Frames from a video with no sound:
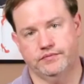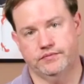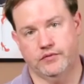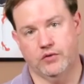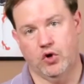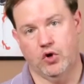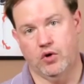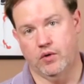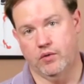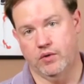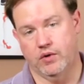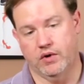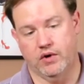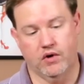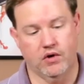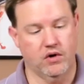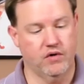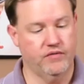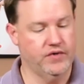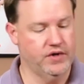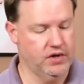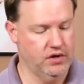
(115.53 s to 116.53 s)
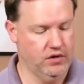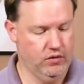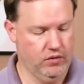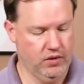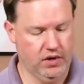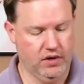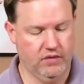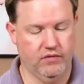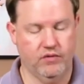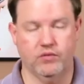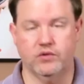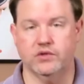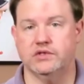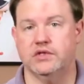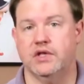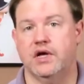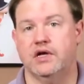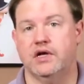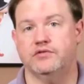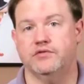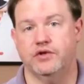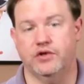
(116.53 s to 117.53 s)
or, or a video, whatever was
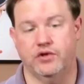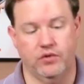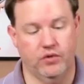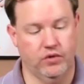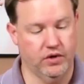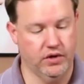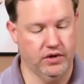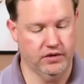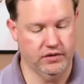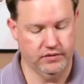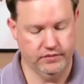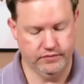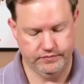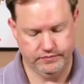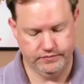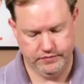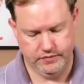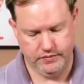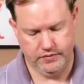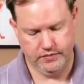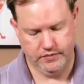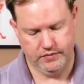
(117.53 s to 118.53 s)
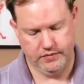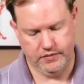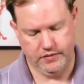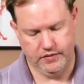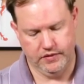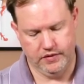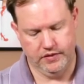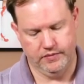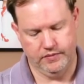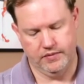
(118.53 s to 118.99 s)
last recorded. Right.